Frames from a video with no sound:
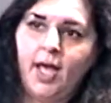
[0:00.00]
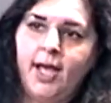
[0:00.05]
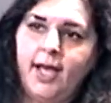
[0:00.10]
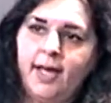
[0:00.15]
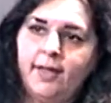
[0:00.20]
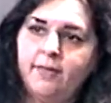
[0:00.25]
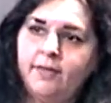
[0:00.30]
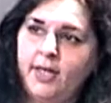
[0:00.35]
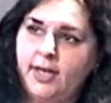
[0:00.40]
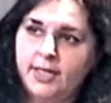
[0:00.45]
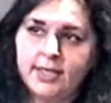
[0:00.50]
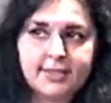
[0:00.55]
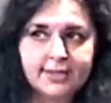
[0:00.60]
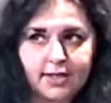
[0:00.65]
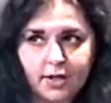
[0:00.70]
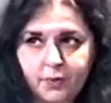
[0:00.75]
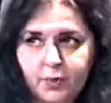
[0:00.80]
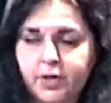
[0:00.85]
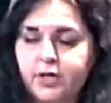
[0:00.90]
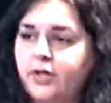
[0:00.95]
And then he
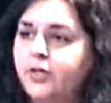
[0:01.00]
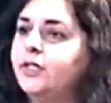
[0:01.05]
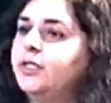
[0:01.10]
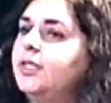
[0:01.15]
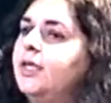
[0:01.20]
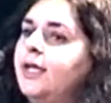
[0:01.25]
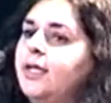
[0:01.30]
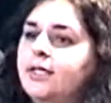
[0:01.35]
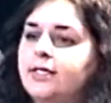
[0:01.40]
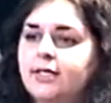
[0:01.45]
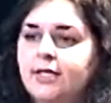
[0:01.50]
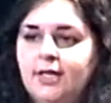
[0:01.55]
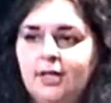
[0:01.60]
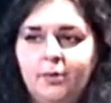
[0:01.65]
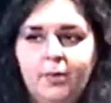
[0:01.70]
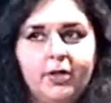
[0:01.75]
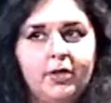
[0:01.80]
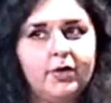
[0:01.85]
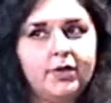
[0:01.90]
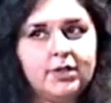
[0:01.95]
said, we're going to India
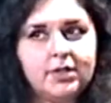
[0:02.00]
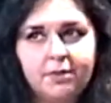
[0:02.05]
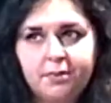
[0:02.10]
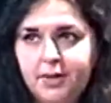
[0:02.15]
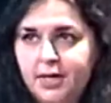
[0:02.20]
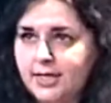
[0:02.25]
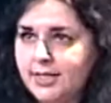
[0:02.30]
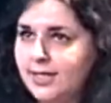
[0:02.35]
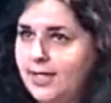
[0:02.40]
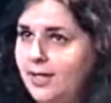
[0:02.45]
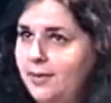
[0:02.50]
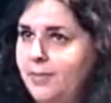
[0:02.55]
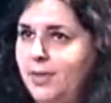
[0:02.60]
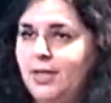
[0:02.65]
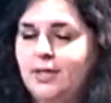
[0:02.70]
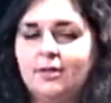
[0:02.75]
and we're going to meet him.